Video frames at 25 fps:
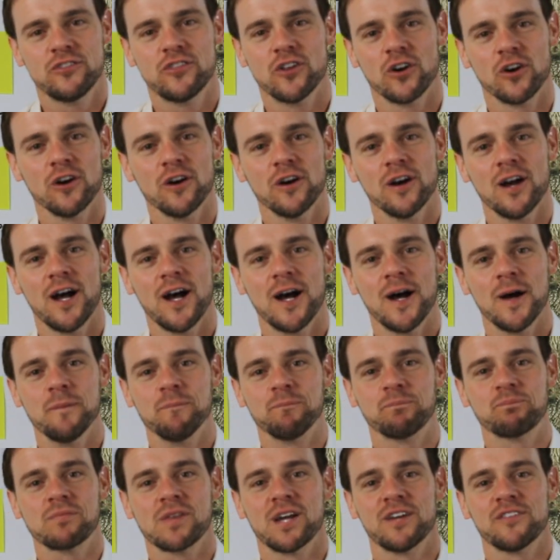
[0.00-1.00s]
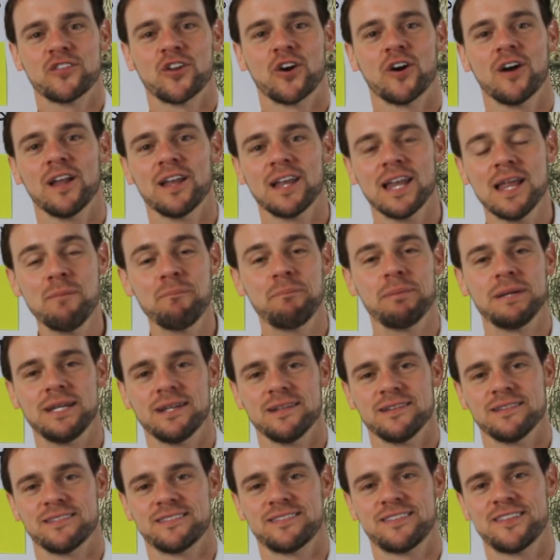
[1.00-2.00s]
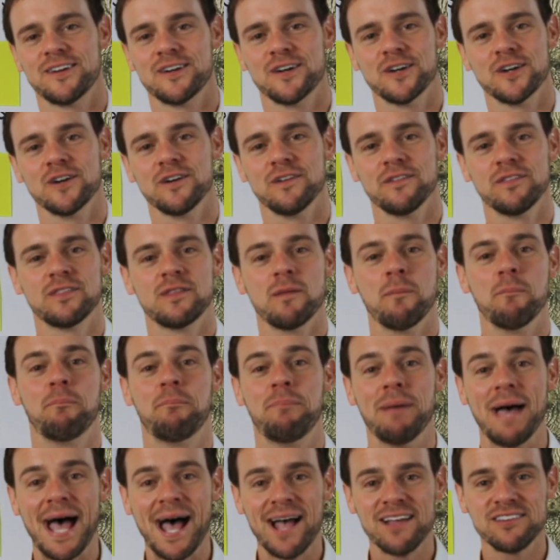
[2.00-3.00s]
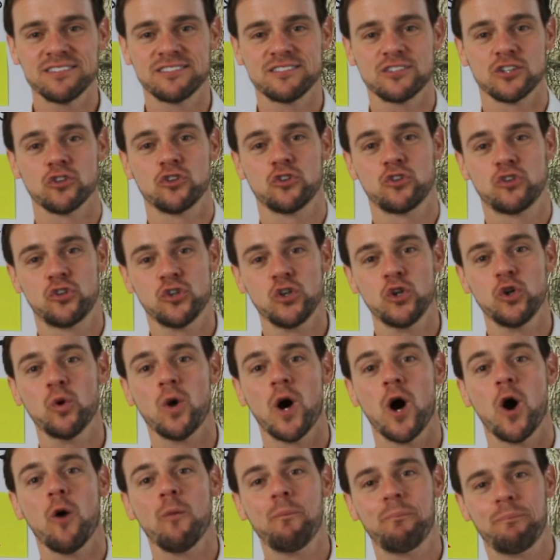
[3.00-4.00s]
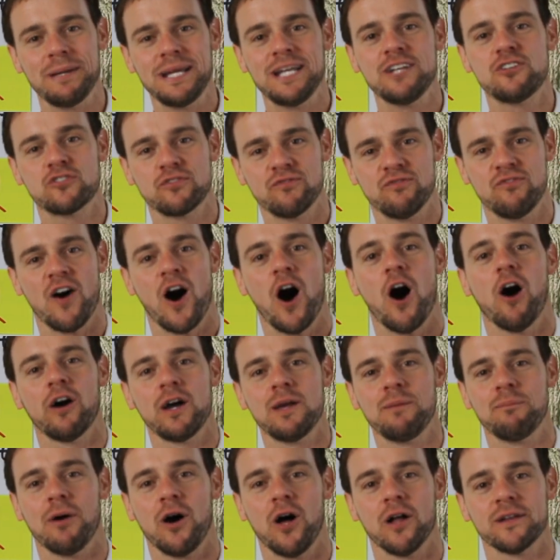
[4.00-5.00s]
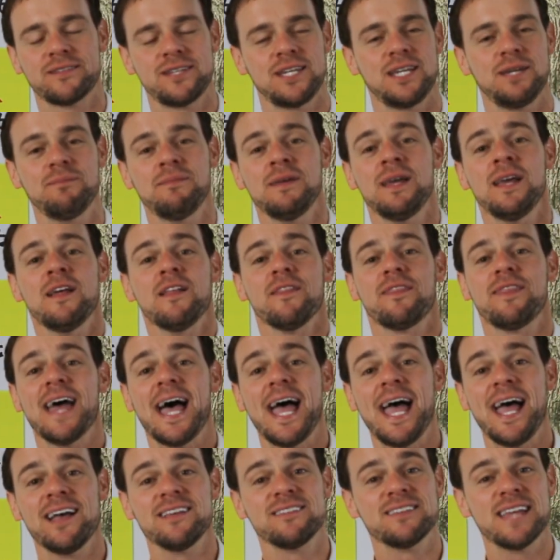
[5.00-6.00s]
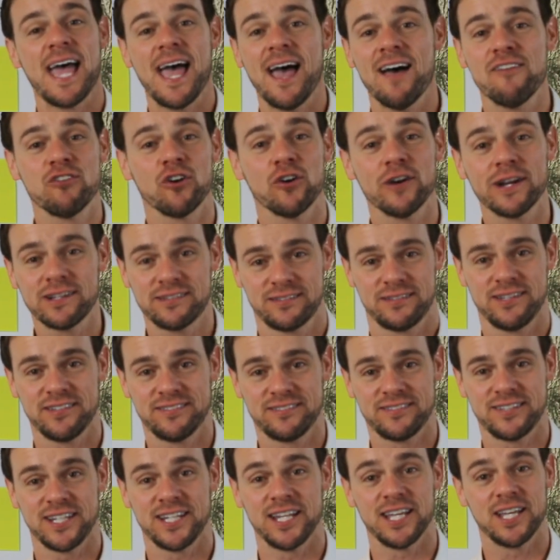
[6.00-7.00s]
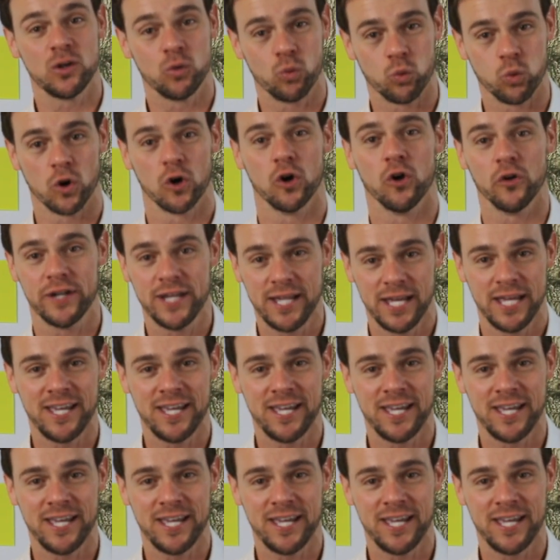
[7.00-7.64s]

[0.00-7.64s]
They're uh, they're Olympians. They're the best duo beach volleyball team that has ever existed in world